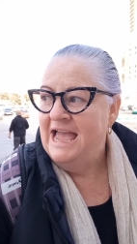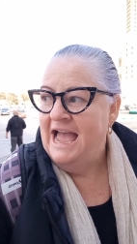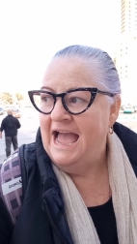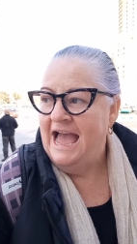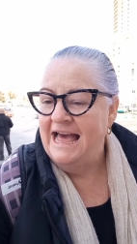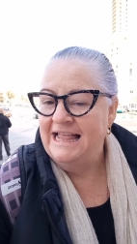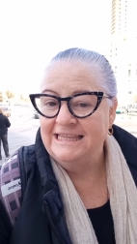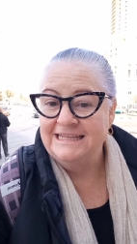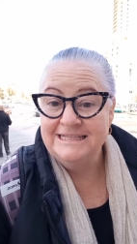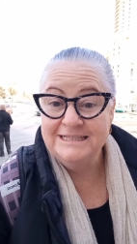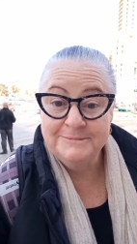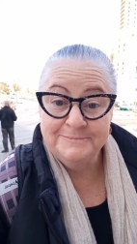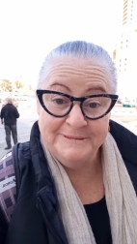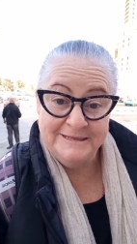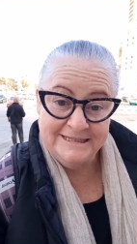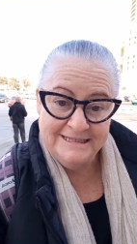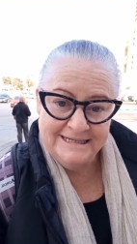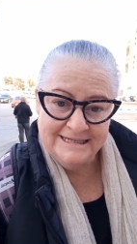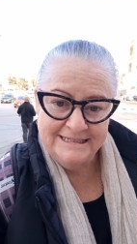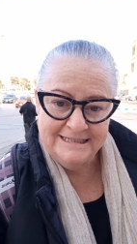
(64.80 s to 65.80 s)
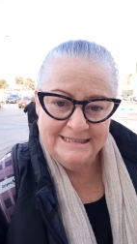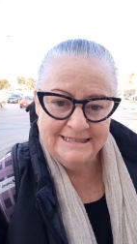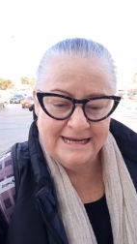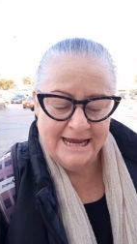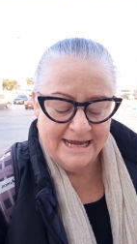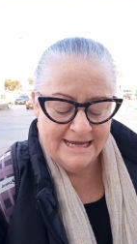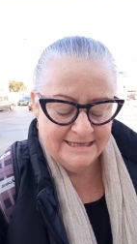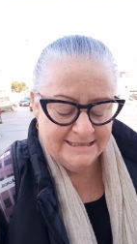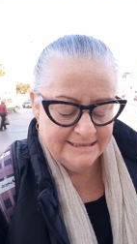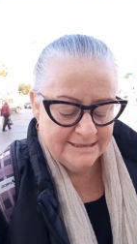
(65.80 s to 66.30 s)
Ali is busy
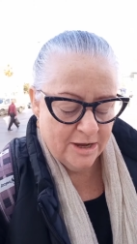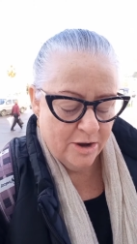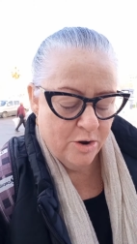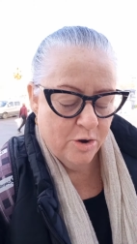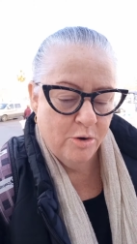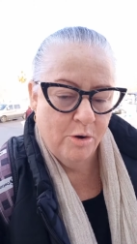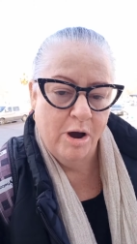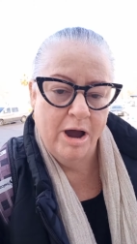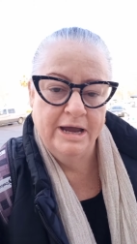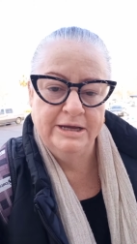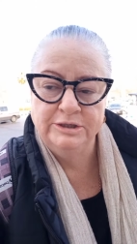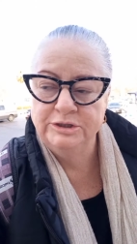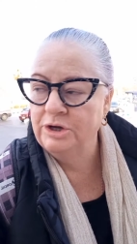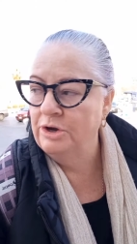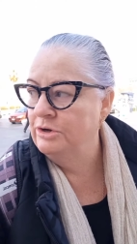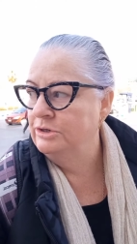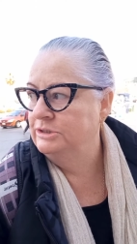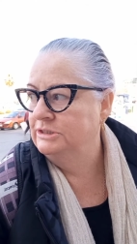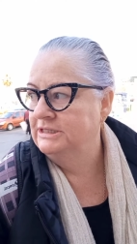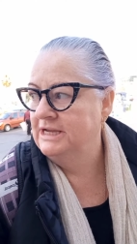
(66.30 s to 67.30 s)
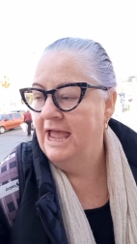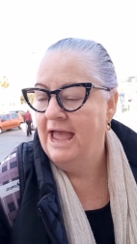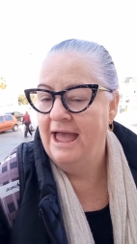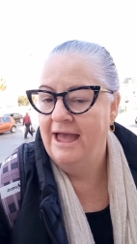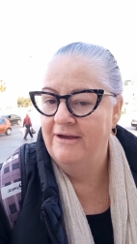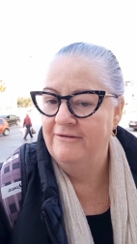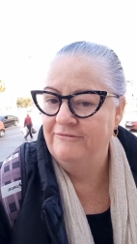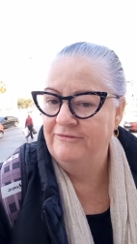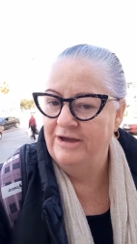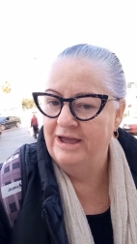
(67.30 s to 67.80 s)
today, so I don't
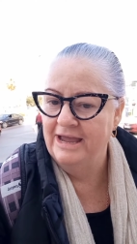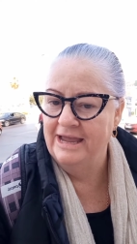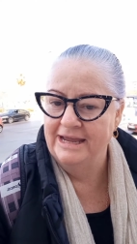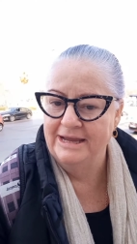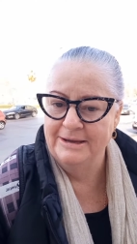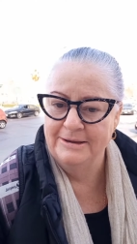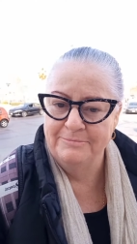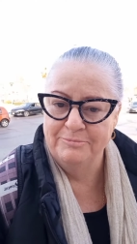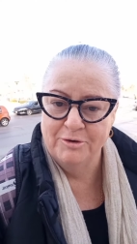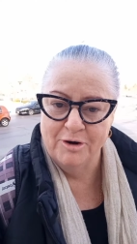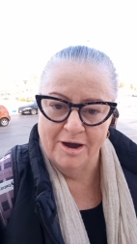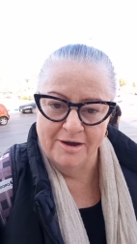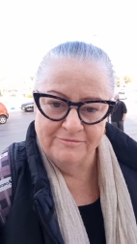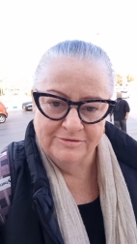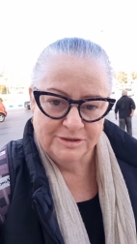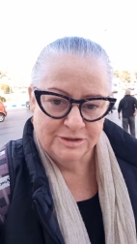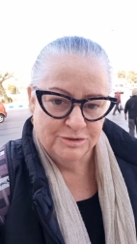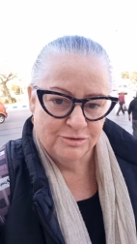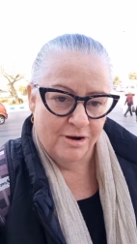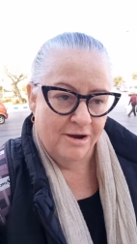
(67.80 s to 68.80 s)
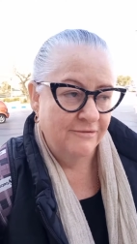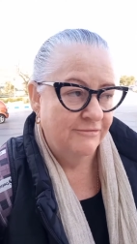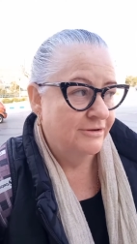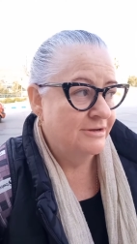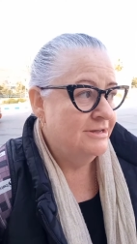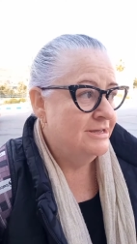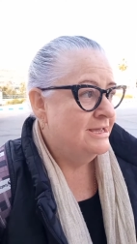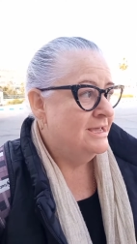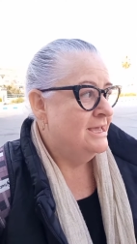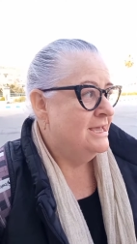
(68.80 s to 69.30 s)
have a private driver.